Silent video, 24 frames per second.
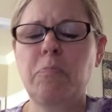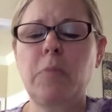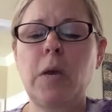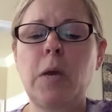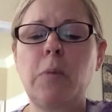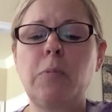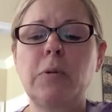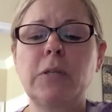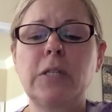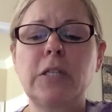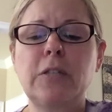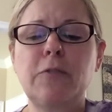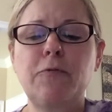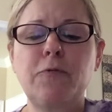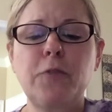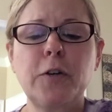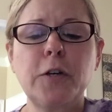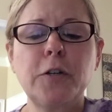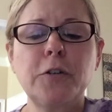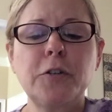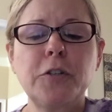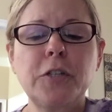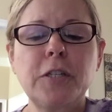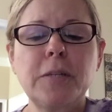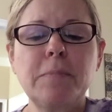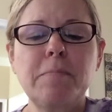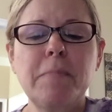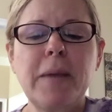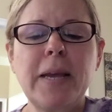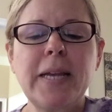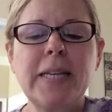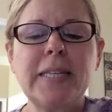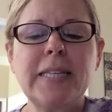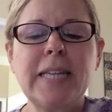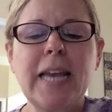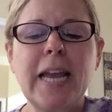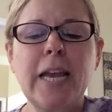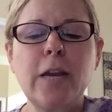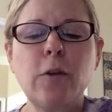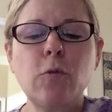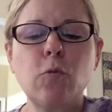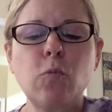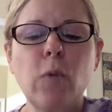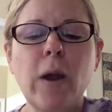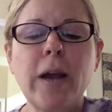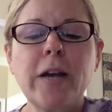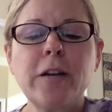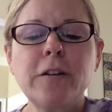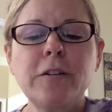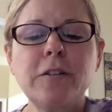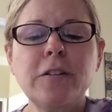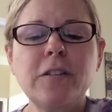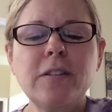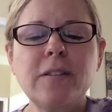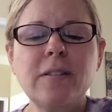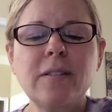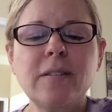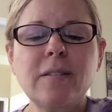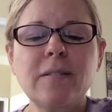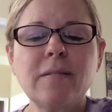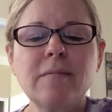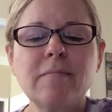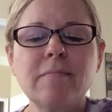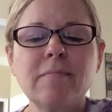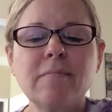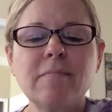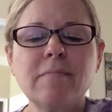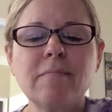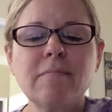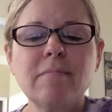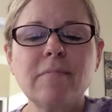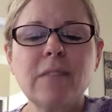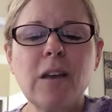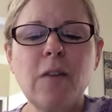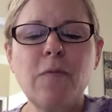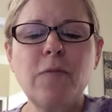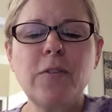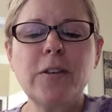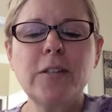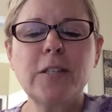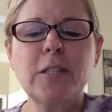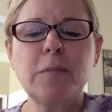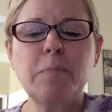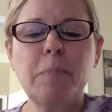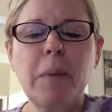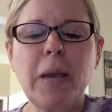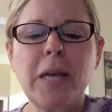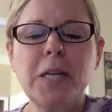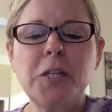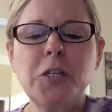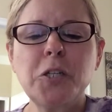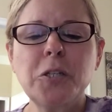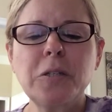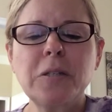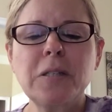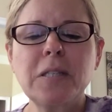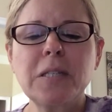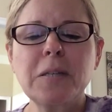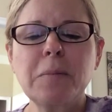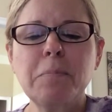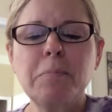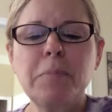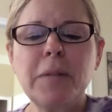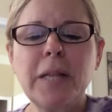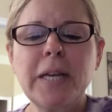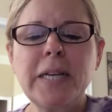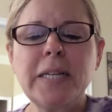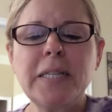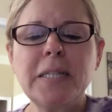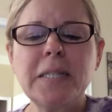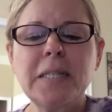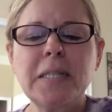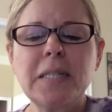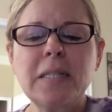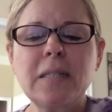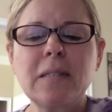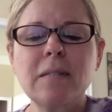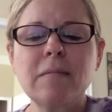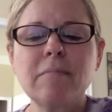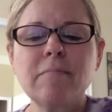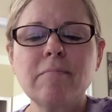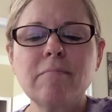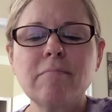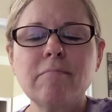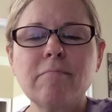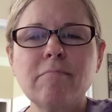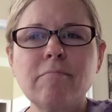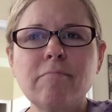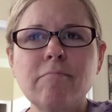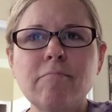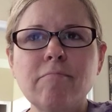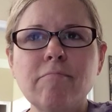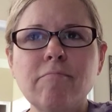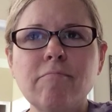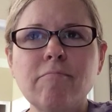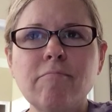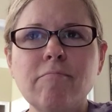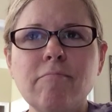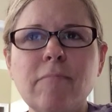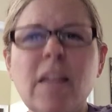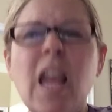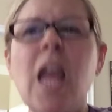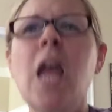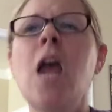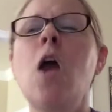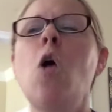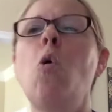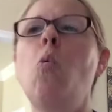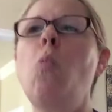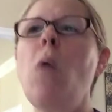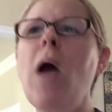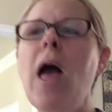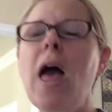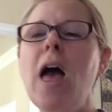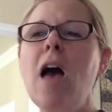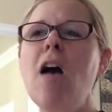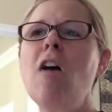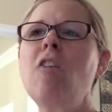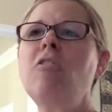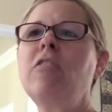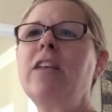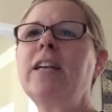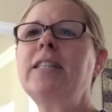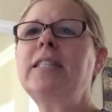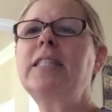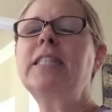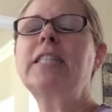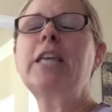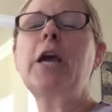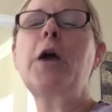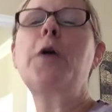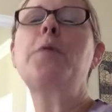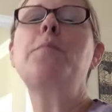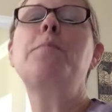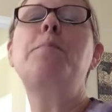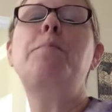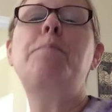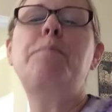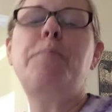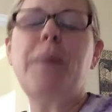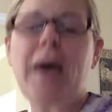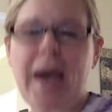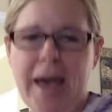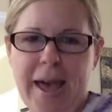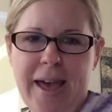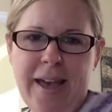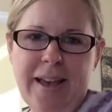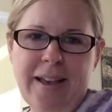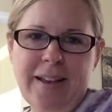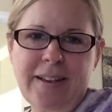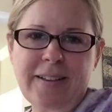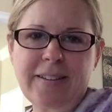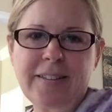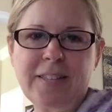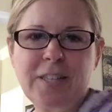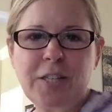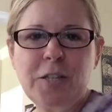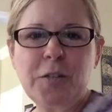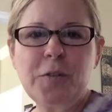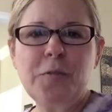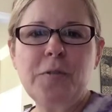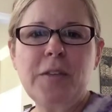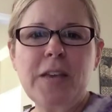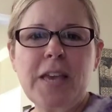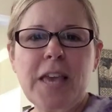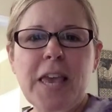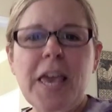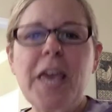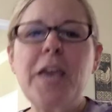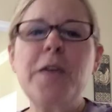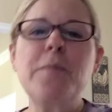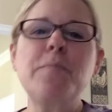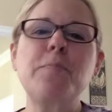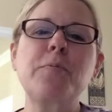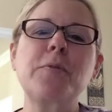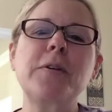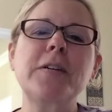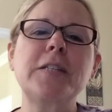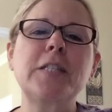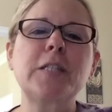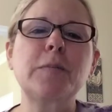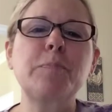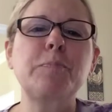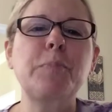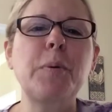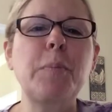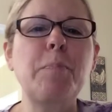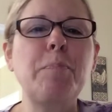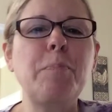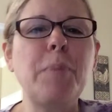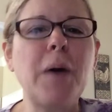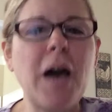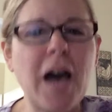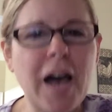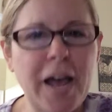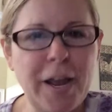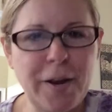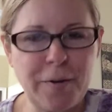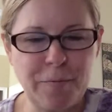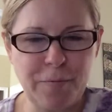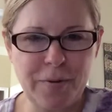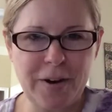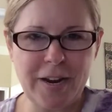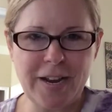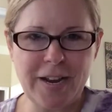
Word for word: He was the first to maintain records of his patients' complaints. Well, let's go back to the Ebers Papyri.